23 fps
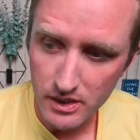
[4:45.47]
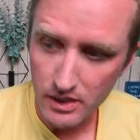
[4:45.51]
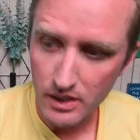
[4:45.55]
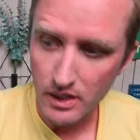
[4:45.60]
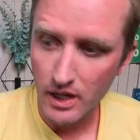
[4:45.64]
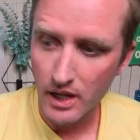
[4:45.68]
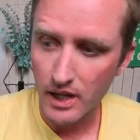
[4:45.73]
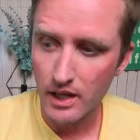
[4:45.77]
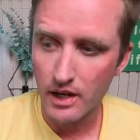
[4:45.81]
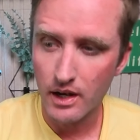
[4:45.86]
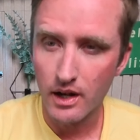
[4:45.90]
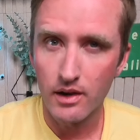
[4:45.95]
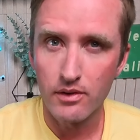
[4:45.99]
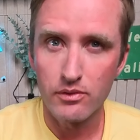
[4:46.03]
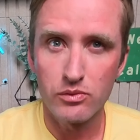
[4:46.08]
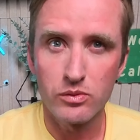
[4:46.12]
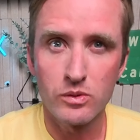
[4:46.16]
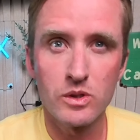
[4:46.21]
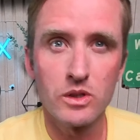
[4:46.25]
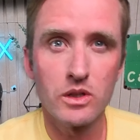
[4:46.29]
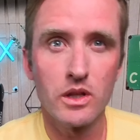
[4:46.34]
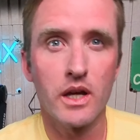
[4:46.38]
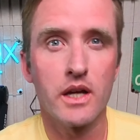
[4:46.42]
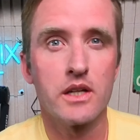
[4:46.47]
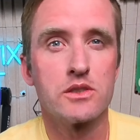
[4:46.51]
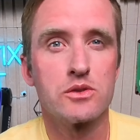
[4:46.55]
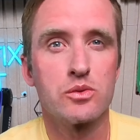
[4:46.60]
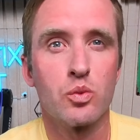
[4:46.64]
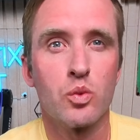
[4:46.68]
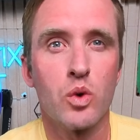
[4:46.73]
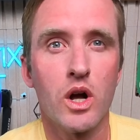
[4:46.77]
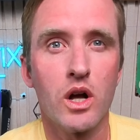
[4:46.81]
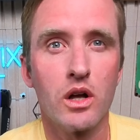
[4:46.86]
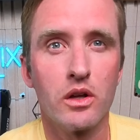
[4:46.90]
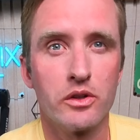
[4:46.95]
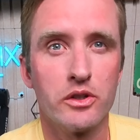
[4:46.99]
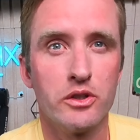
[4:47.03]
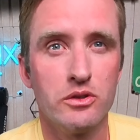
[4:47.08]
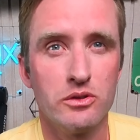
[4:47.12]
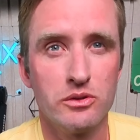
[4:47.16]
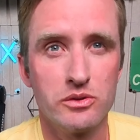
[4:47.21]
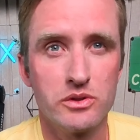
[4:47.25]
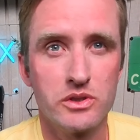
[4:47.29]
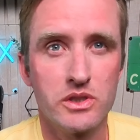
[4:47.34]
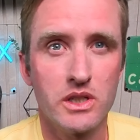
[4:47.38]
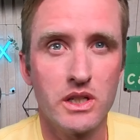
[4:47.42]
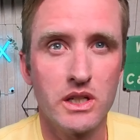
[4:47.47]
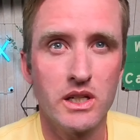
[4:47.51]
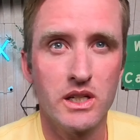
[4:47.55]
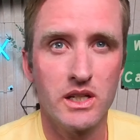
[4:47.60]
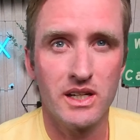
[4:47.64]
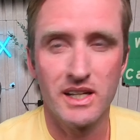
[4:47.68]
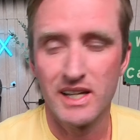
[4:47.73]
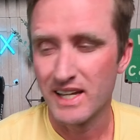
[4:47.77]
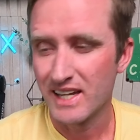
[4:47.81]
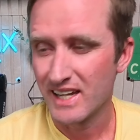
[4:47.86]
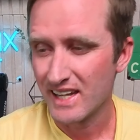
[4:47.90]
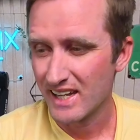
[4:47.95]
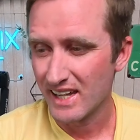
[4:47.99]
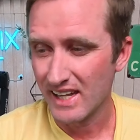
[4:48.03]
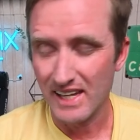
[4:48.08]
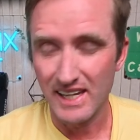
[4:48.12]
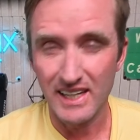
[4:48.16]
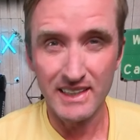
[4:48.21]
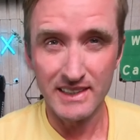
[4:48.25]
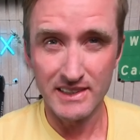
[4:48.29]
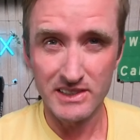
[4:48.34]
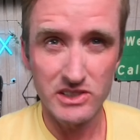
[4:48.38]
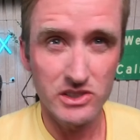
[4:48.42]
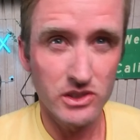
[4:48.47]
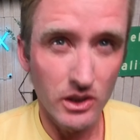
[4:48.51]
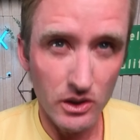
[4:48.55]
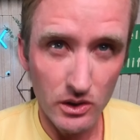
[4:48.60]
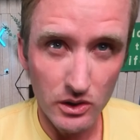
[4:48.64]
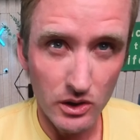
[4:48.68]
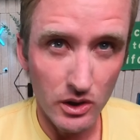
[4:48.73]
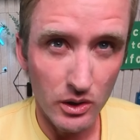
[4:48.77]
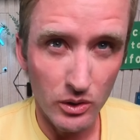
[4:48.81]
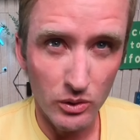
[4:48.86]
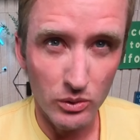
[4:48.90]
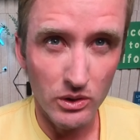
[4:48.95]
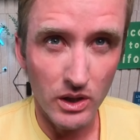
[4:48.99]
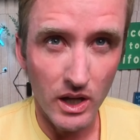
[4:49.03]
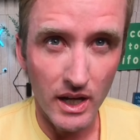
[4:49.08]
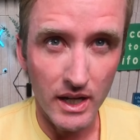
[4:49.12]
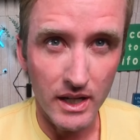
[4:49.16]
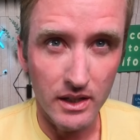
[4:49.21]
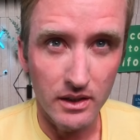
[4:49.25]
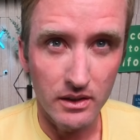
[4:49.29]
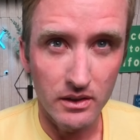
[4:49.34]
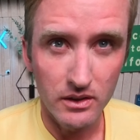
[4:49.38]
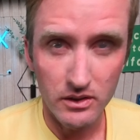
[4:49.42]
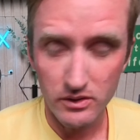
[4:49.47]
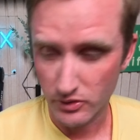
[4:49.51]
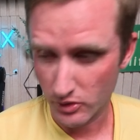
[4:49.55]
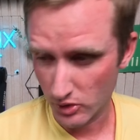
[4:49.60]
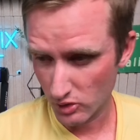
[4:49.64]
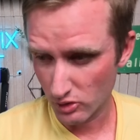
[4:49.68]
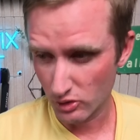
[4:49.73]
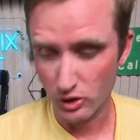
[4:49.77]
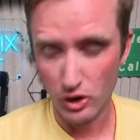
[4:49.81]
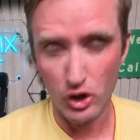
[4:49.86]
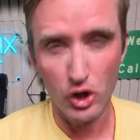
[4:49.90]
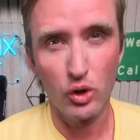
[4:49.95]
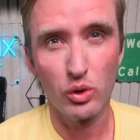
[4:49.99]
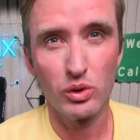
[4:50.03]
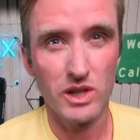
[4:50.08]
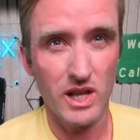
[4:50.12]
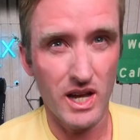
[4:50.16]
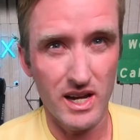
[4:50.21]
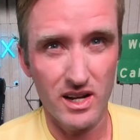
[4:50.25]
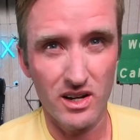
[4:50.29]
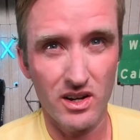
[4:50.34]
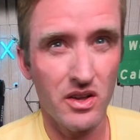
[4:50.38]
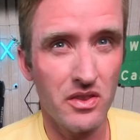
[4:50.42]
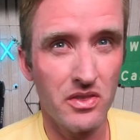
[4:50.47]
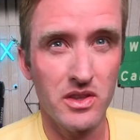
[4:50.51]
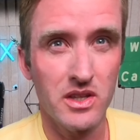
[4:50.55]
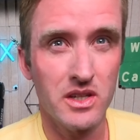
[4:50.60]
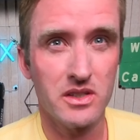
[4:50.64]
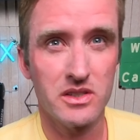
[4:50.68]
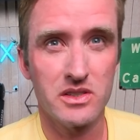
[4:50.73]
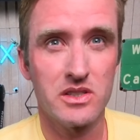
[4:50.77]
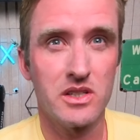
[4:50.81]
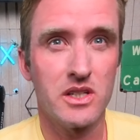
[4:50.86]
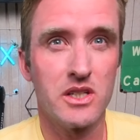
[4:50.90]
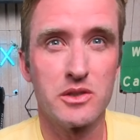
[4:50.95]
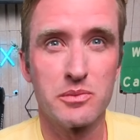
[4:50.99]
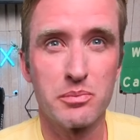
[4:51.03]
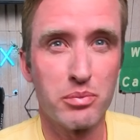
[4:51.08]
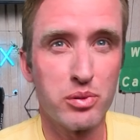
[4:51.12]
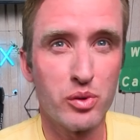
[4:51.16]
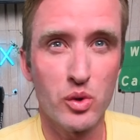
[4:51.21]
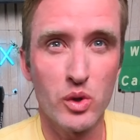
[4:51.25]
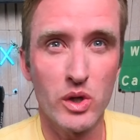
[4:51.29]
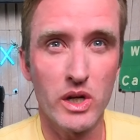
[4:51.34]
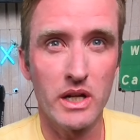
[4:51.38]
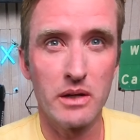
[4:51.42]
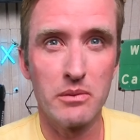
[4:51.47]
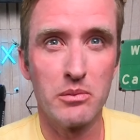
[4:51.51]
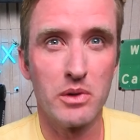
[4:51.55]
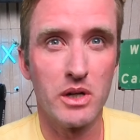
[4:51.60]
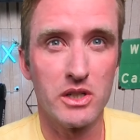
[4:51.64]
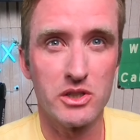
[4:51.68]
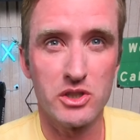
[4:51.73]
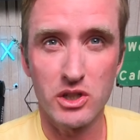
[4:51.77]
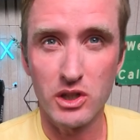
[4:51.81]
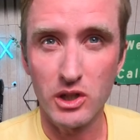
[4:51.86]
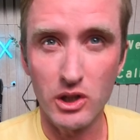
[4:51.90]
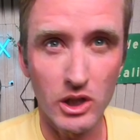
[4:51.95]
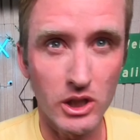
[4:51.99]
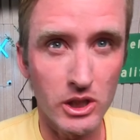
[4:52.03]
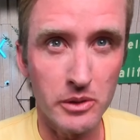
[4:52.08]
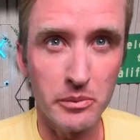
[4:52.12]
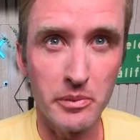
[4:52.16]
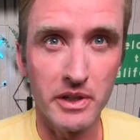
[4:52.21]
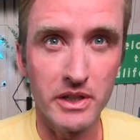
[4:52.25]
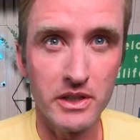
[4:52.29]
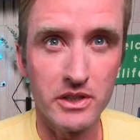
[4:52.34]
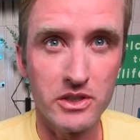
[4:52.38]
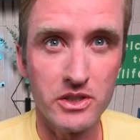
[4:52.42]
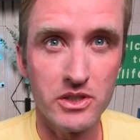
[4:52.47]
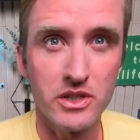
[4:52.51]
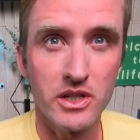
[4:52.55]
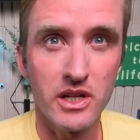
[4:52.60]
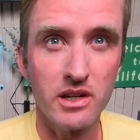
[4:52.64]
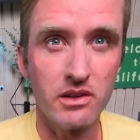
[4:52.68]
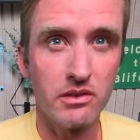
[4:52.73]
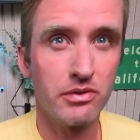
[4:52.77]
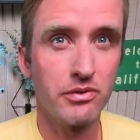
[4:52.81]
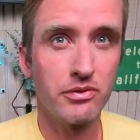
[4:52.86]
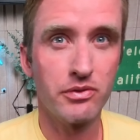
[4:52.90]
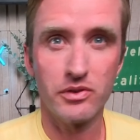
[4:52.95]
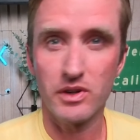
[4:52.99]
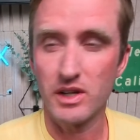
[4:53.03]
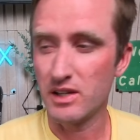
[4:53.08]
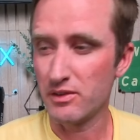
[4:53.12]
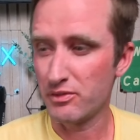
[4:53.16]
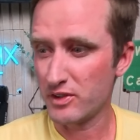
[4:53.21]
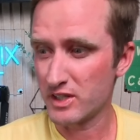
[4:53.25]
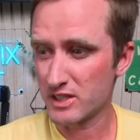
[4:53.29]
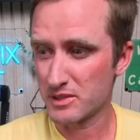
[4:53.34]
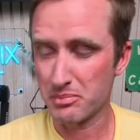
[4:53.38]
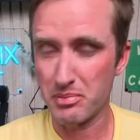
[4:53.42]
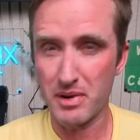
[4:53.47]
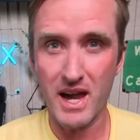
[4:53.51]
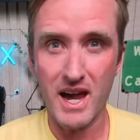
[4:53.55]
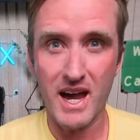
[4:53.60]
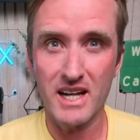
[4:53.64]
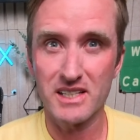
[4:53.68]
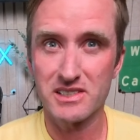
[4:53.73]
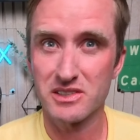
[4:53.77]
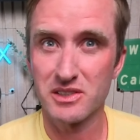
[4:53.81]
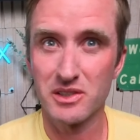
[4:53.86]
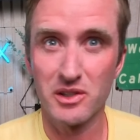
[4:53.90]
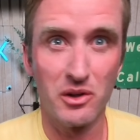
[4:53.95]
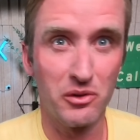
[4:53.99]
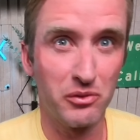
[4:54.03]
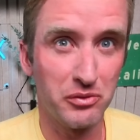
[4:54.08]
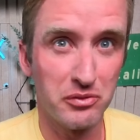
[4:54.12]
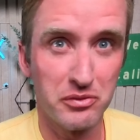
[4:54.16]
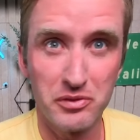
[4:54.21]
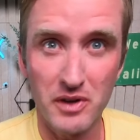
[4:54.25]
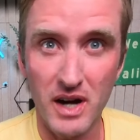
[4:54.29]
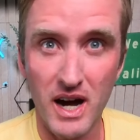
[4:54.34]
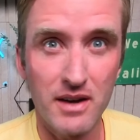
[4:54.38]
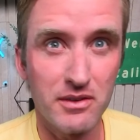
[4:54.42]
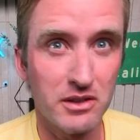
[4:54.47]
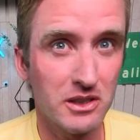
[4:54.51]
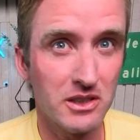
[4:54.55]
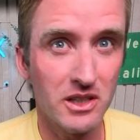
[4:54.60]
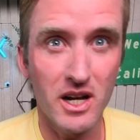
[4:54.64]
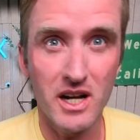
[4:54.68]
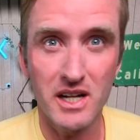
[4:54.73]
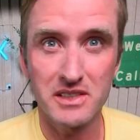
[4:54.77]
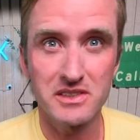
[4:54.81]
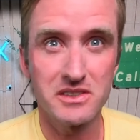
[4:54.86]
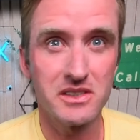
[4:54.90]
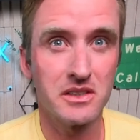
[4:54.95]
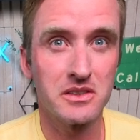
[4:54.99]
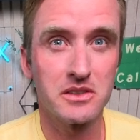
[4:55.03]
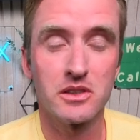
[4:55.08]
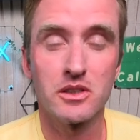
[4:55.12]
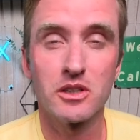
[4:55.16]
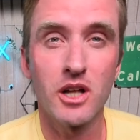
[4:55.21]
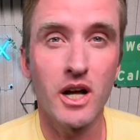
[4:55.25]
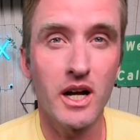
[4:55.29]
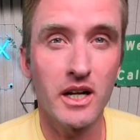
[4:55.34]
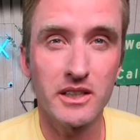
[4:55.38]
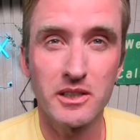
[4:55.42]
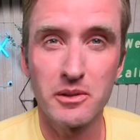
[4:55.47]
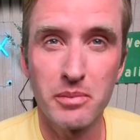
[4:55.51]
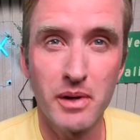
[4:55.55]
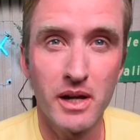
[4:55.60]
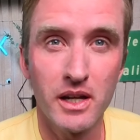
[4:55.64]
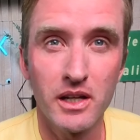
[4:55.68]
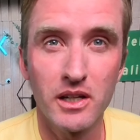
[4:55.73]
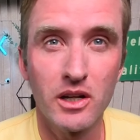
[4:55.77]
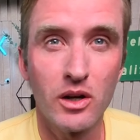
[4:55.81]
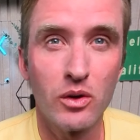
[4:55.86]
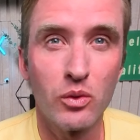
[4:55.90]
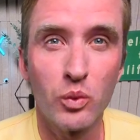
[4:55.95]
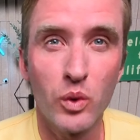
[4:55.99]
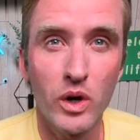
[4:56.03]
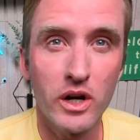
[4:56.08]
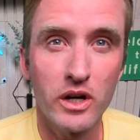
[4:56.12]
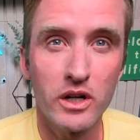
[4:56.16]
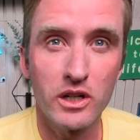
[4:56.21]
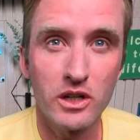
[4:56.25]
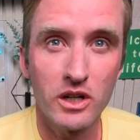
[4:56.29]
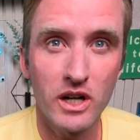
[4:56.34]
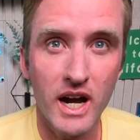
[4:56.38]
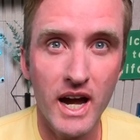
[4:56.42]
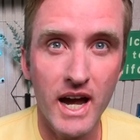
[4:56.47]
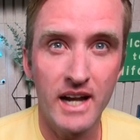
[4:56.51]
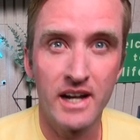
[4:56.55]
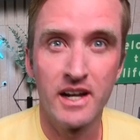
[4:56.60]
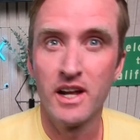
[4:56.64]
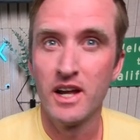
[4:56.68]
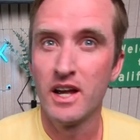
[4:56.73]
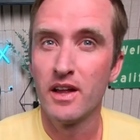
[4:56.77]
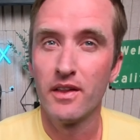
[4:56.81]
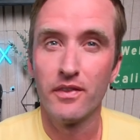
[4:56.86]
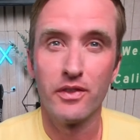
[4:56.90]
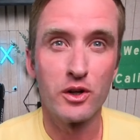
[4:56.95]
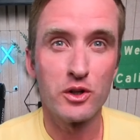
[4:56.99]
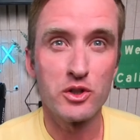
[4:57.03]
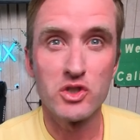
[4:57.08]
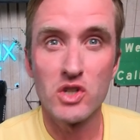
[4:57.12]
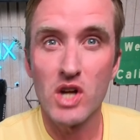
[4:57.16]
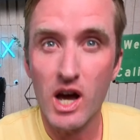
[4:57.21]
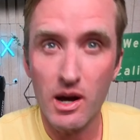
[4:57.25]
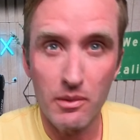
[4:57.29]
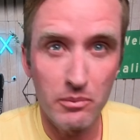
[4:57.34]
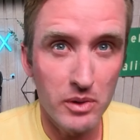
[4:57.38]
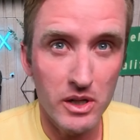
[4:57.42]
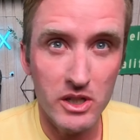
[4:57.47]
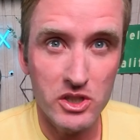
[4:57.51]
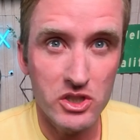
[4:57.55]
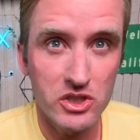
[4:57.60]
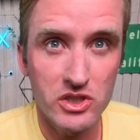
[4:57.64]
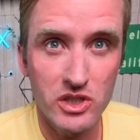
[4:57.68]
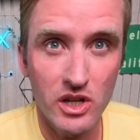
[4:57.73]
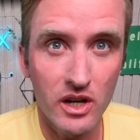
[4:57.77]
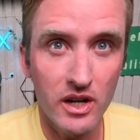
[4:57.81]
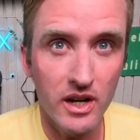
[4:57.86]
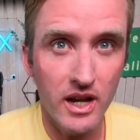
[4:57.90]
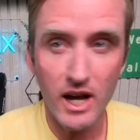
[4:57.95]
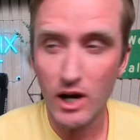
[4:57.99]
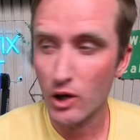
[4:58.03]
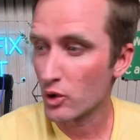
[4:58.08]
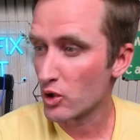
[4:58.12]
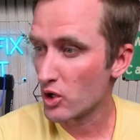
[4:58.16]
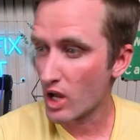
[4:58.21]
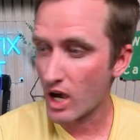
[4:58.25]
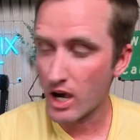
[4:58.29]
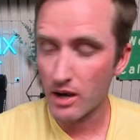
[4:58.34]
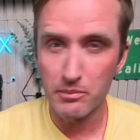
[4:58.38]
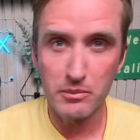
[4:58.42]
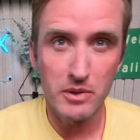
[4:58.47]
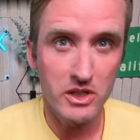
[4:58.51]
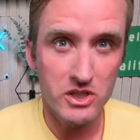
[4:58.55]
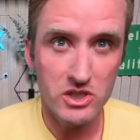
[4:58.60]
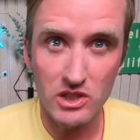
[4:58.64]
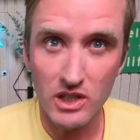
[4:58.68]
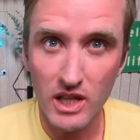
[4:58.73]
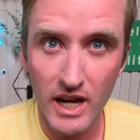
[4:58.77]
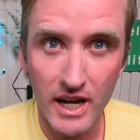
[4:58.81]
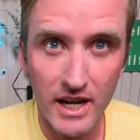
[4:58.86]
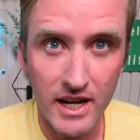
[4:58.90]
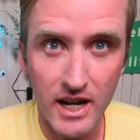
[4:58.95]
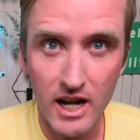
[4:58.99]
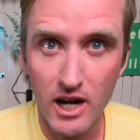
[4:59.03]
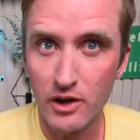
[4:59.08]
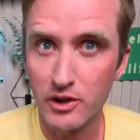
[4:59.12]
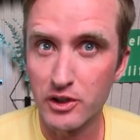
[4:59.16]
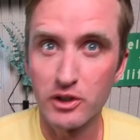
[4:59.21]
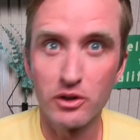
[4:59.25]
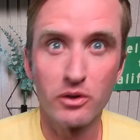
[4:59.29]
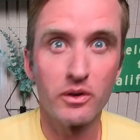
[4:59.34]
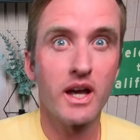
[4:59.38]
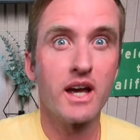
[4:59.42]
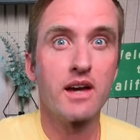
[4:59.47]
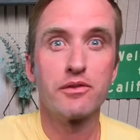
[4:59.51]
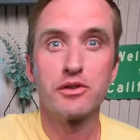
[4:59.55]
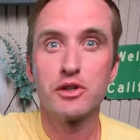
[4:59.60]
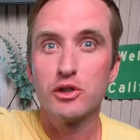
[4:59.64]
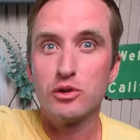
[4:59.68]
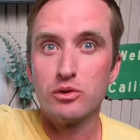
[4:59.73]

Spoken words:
and I've realized while using it, it's the low light. The low light on this is pretty much garbage. If it's past 5 o'clock, 6 o'clock, depending on where you're at, there's not much sun out, not much light out. You don't have